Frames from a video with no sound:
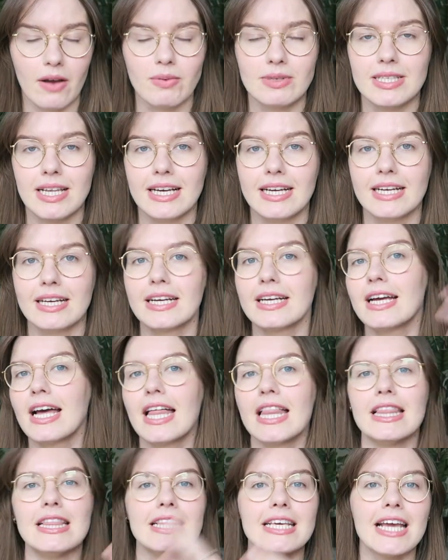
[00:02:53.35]
It was like
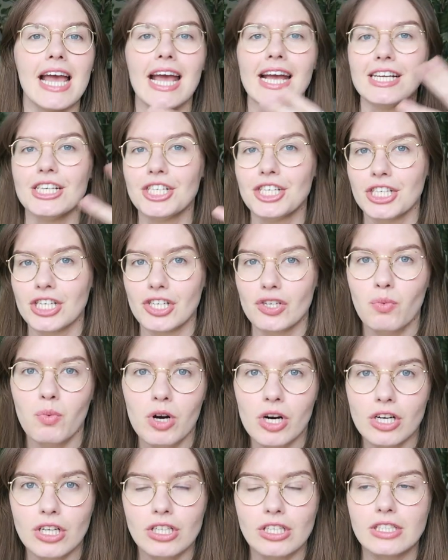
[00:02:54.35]
the ancient
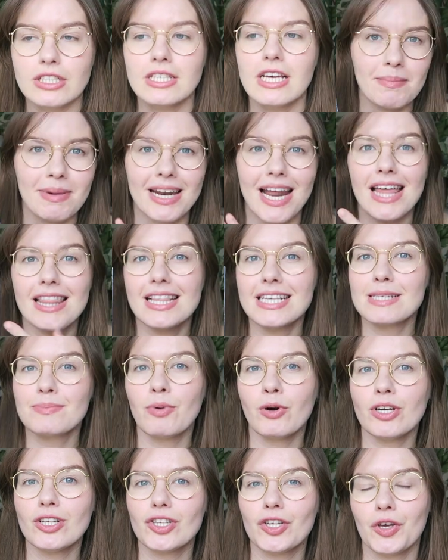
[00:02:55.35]
world, but at this
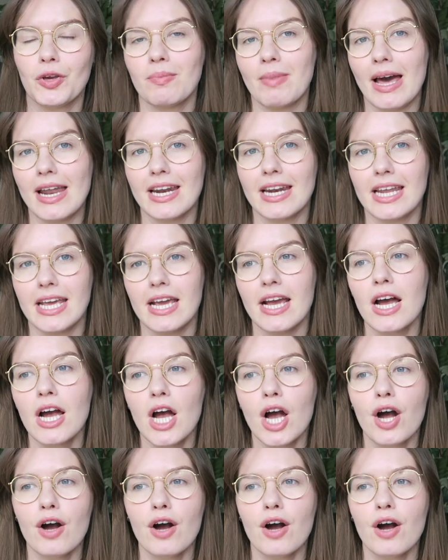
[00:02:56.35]
point humanity